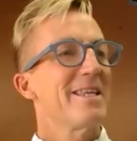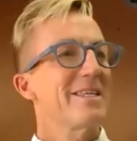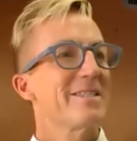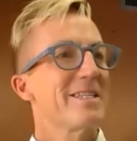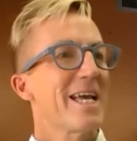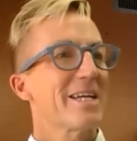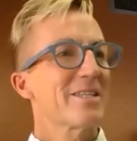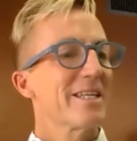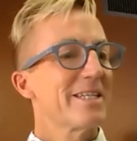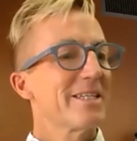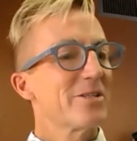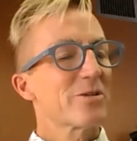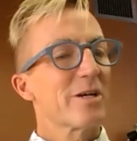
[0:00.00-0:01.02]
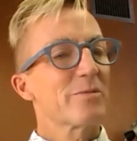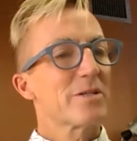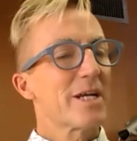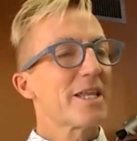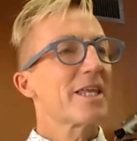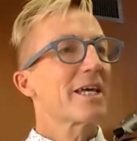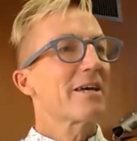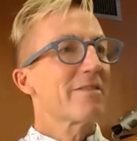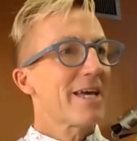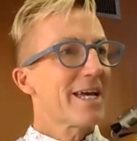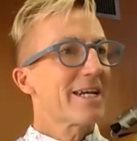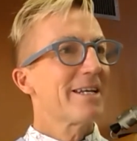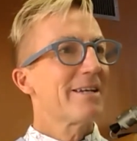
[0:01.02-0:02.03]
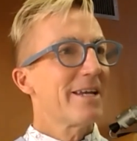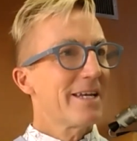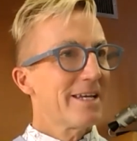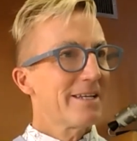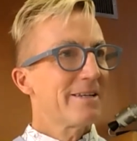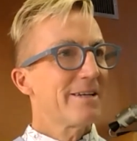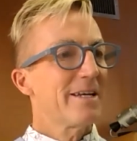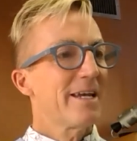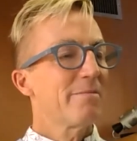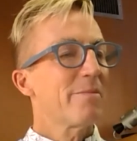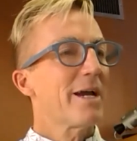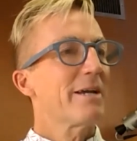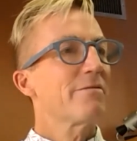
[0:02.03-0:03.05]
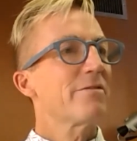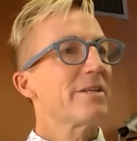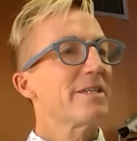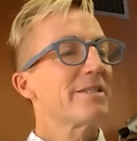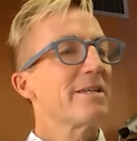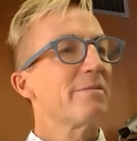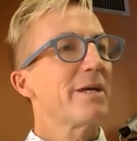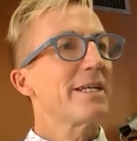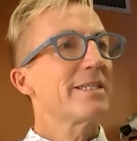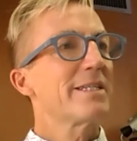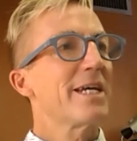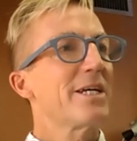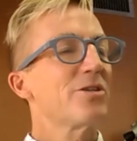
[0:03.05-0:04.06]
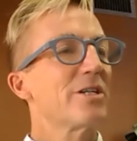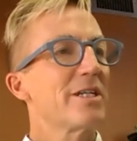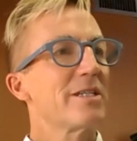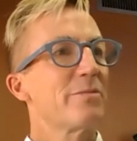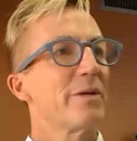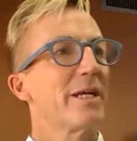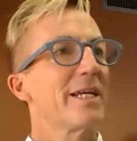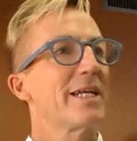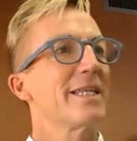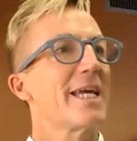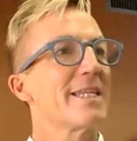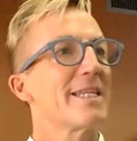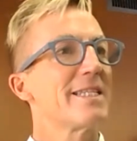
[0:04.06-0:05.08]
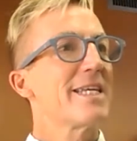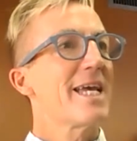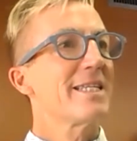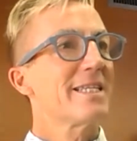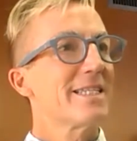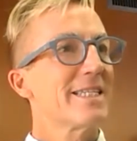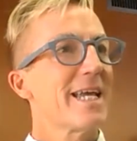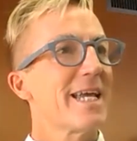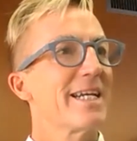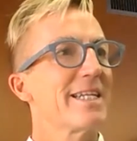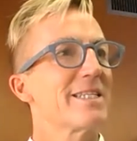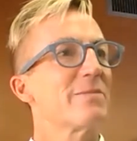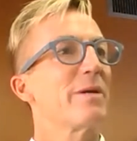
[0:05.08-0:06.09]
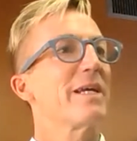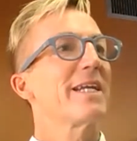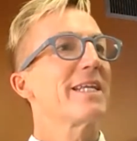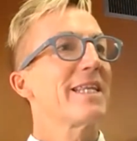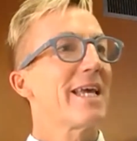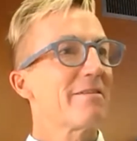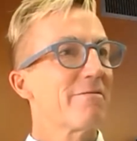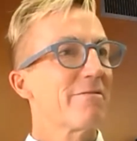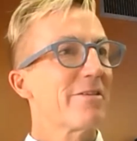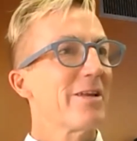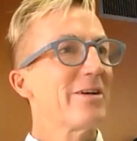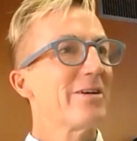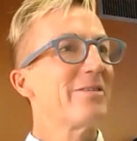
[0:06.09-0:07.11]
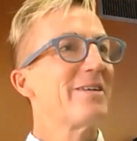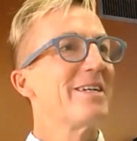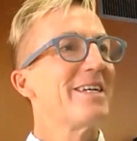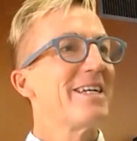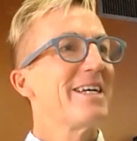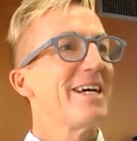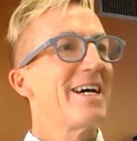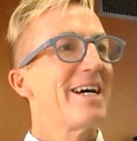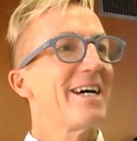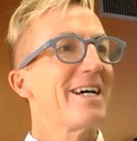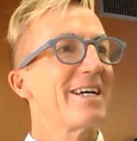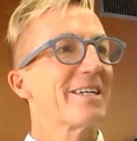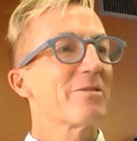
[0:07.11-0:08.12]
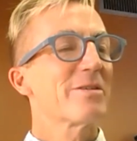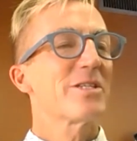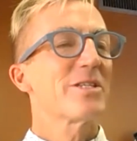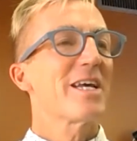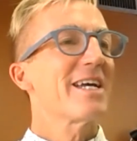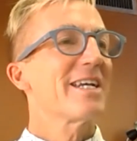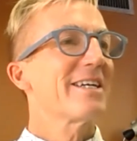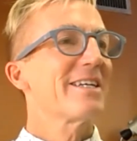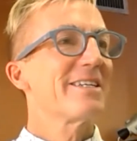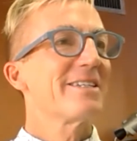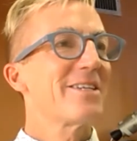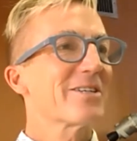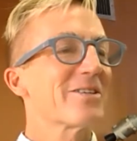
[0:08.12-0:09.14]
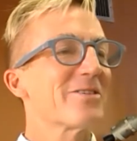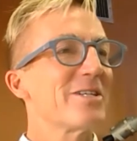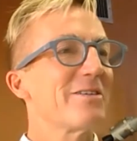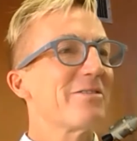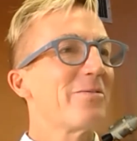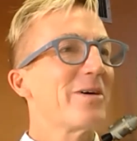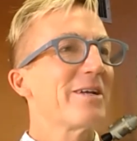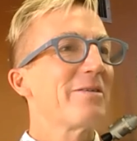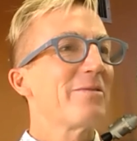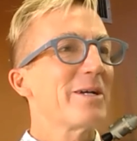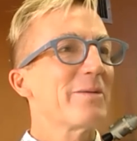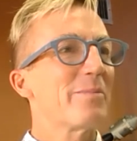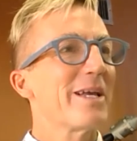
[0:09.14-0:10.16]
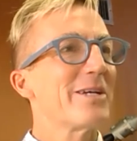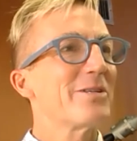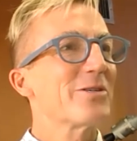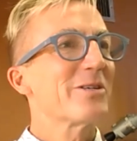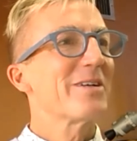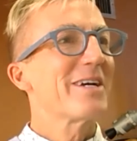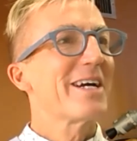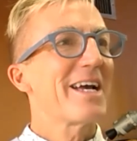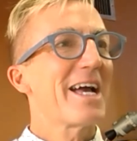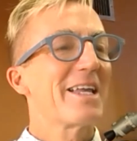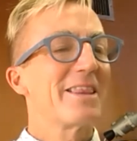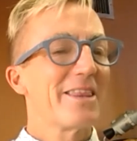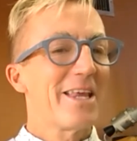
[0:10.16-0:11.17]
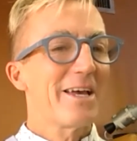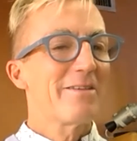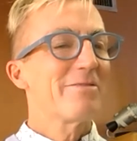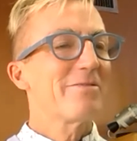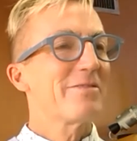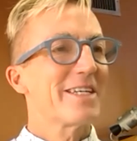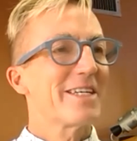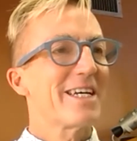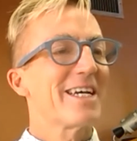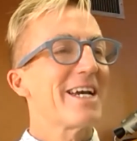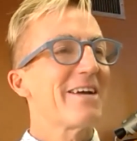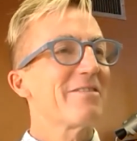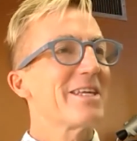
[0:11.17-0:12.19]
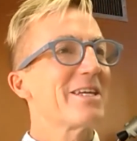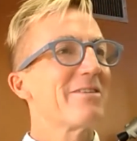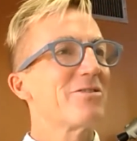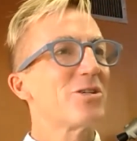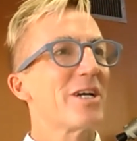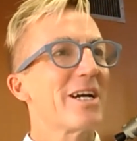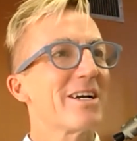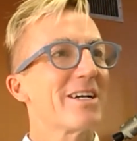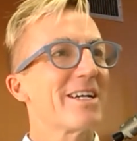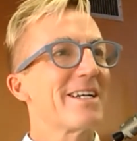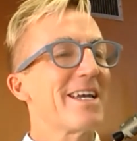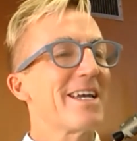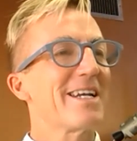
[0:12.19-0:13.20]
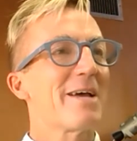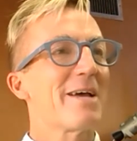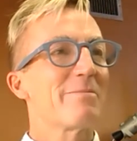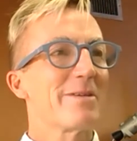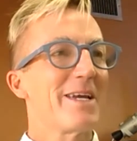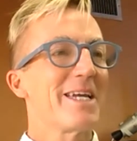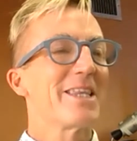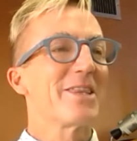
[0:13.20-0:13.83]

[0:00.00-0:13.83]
an excellent description. I think of that in mindfulness and meditation. It's being in that Zen state. It's being in that flow. Christiana and Dr. Silva, what a pleasure. I loved everything you shared, and I'm